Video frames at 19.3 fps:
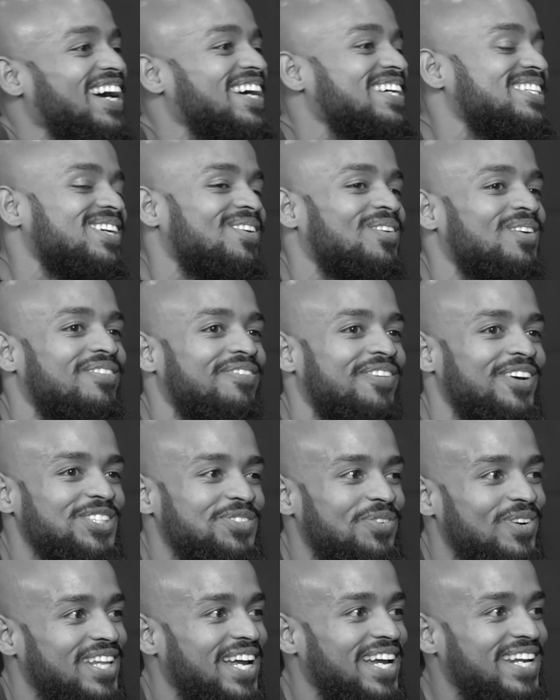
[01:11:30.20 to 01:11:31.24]
So well, first
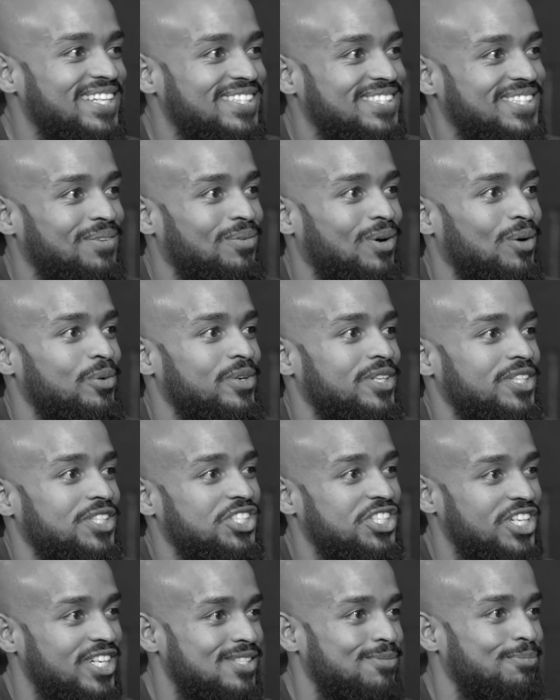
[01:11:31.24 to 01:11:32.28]
related to what we were
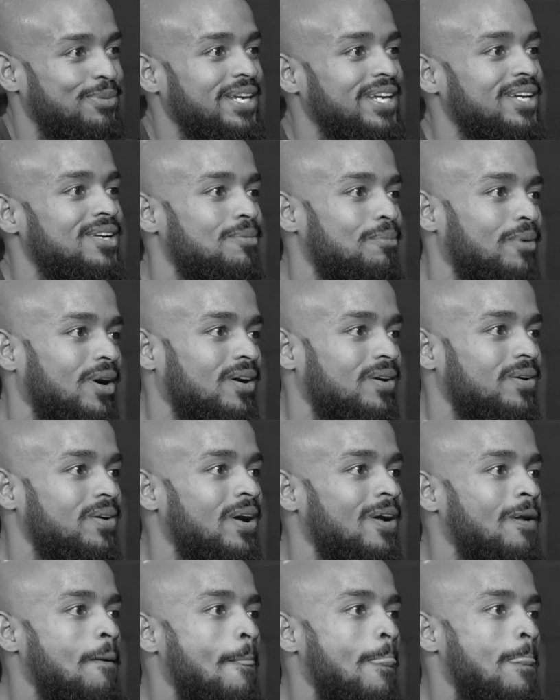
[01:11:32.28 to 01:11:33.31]
just speaking about
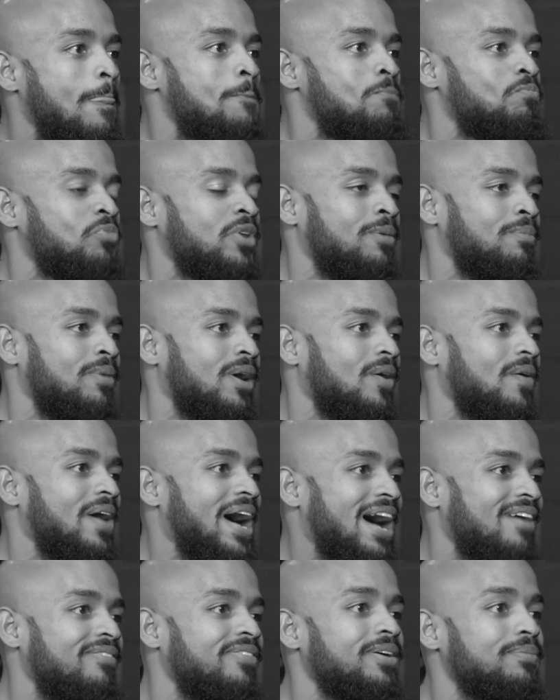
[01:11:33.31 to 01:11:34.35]

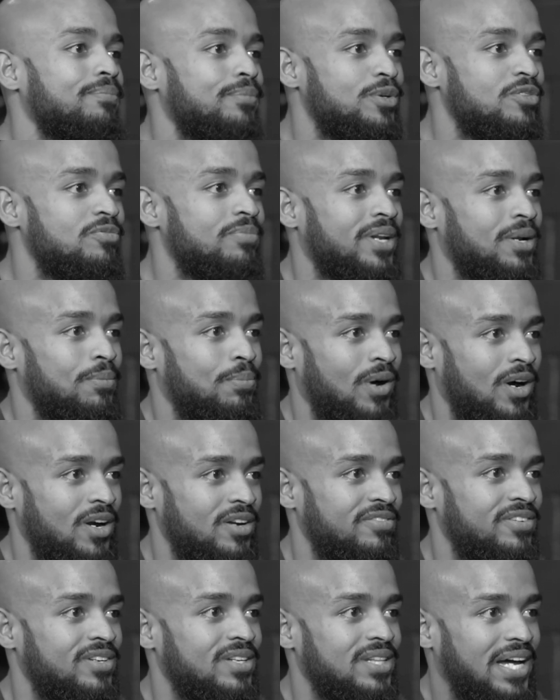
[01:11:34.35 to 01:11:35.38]
having movement a part
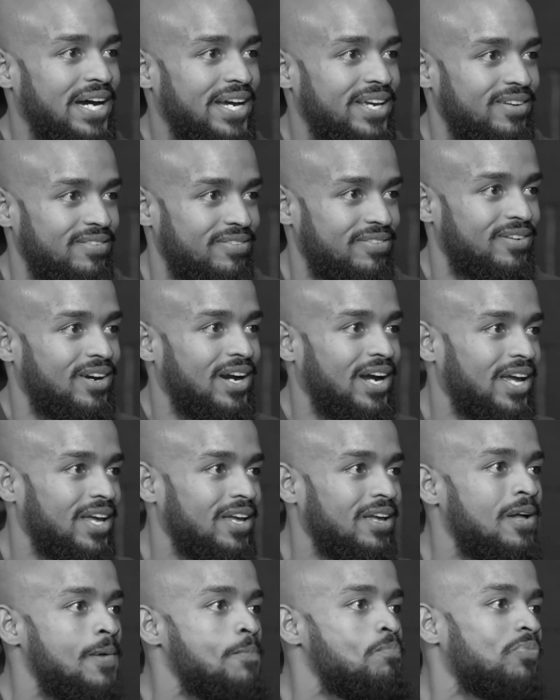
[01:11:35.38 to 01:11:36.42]
of your life, right?
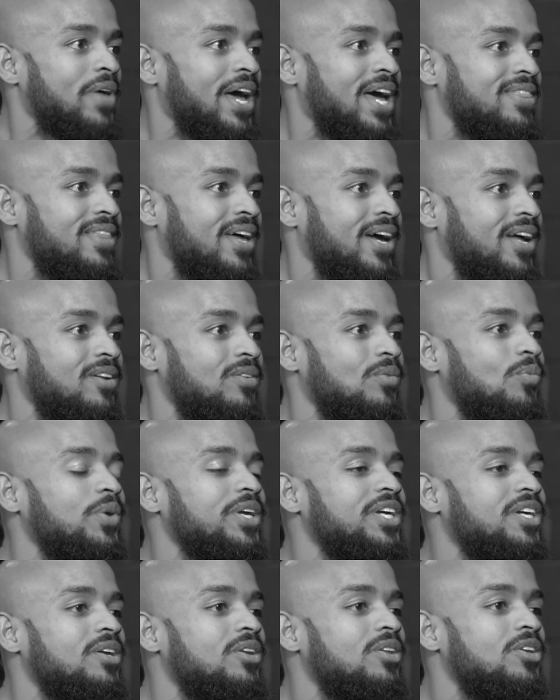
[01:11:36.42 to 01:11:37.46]
And then we
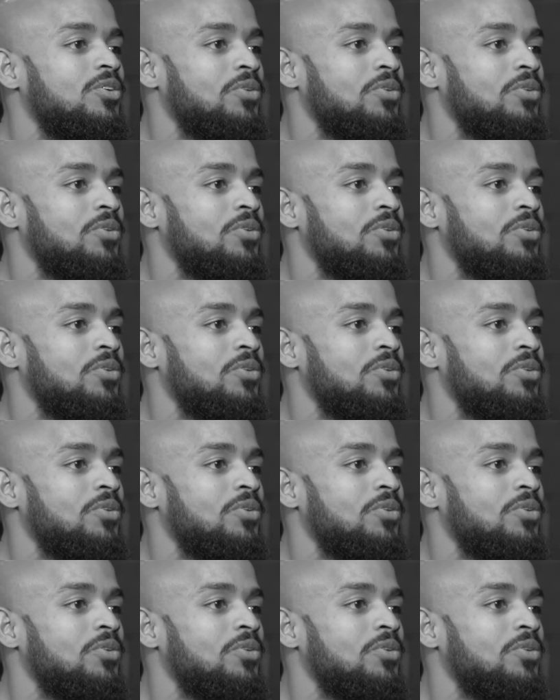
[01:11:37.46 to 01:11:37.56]
could